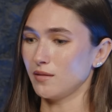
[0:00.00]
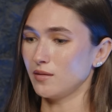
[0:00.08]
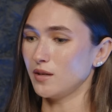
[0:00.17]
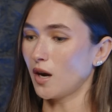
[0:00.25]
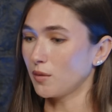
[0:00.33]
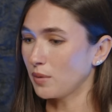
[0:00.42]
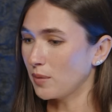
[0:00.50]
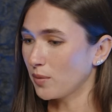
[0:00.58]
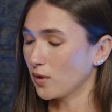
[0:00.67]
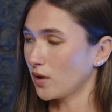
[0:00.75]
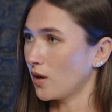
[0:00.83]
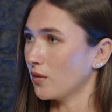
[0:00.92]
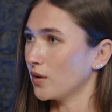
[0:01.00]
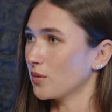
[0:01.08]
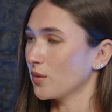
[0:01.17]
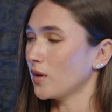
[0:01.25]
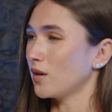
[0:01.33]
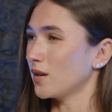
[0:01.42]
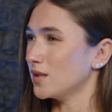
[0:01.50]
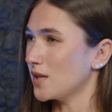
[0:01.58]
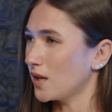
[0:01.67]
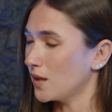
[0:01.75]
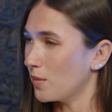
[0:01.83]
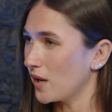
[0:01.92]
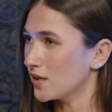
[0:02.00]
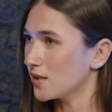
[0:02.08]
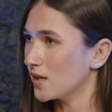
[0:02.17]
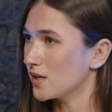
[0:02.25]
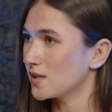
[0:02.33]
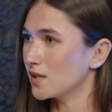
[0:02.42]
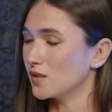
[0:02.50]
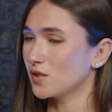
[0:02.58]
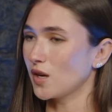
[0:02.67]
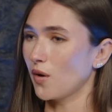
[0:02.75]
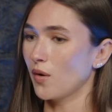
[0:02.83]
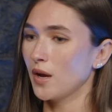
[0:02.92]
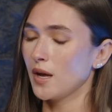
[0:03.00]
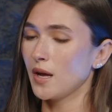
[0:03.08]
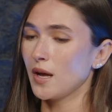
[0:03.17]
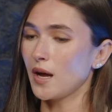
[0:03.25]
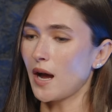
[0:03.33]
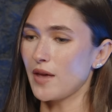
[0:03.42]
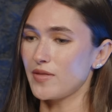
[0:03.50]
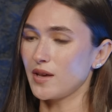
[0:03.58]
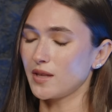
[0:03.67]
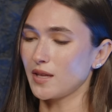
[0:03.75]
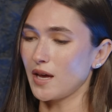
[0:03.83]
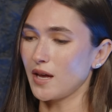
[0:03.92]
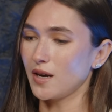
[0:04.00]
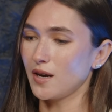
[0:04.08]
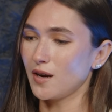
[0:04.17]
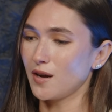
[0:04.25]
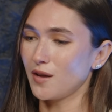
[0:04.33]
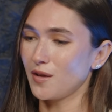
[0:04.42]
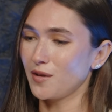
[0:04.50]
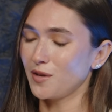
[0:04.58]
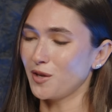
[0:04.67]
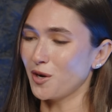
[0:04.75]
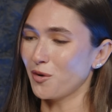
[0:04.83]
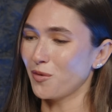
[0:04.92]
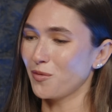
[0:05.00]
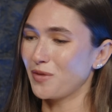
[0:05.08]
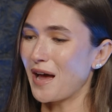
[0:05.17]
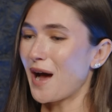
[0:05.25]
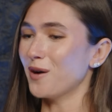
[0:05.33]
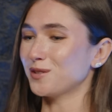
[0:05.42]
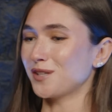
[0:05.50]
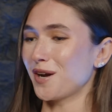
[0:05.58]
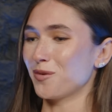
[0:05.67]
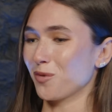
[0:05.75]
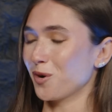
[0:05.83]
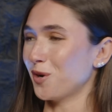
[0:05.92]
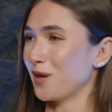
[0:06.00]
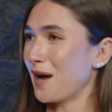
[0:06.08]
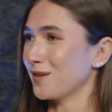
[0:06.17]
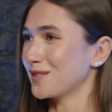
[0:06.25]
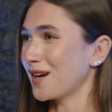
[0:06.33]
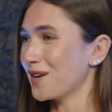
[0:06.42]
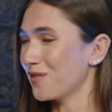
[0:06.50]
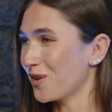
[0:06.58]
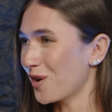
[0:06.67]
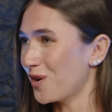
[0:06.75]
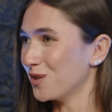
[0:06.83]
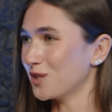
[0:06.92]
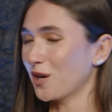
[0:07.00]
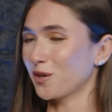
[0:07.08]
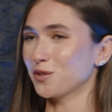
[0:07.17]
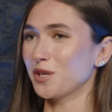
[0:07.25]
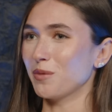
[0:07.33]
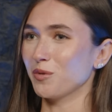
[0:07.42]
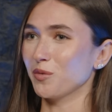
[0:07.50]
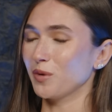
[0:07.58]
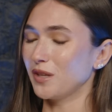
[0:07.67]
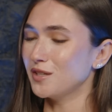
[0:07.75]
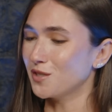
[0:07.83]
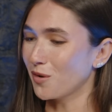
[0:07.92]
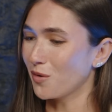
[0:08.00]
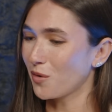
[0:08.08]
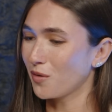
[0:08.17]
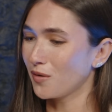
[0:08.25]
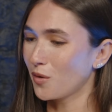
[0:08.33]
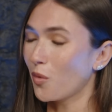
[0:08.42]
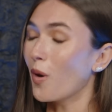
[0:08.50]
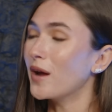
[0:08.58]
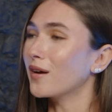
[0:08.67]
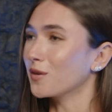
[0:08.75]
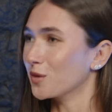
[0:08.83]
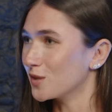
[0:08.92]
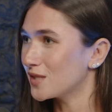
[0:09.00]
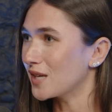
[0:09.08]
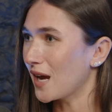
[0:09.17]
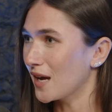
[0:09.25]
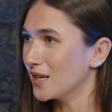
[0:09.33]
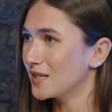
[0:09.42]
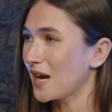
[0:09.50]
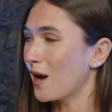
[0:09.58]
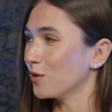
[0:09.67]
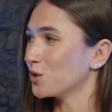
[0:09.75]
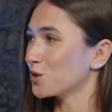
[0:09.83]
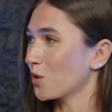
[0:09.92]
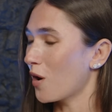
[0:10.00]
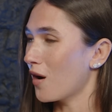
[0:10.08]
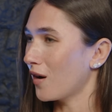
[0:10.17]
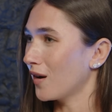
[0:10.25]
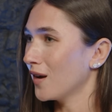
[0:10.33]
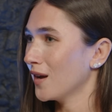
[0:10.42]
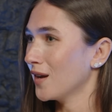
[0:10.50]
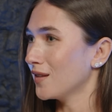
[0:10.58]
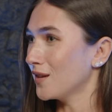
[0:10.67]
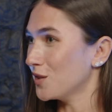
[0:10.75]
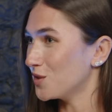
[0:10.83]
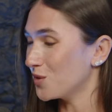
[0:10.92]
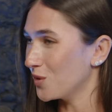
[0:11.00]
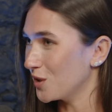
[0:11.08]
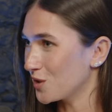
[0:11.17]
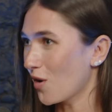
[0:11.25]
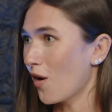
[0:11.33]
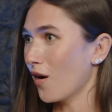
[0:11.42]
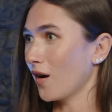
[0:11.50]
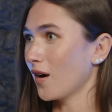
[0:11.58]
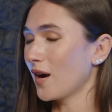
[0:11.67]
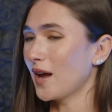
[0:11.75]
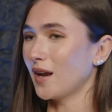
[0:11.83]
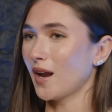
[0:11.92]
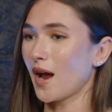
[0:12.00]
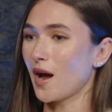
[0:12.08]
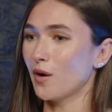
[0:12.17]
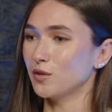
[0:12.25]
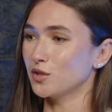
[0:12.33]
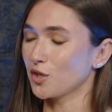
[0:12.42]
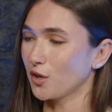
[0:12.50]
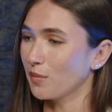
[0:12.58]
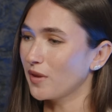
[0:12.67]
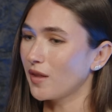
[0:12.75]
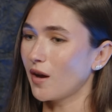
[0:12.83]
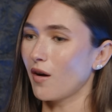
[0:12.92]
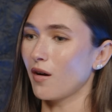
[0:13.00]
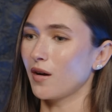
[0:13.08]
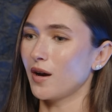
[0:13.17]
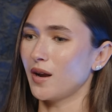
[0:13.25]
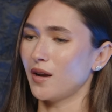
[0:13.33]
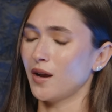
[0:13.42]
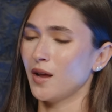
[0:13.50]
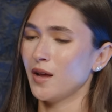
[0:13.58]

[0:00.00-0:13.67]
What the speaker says: young people are going through it on a daily basis. And so I think that, the outside world, outside of the college echo chamber, really don't quite understand how strong these students are and how determined they are, and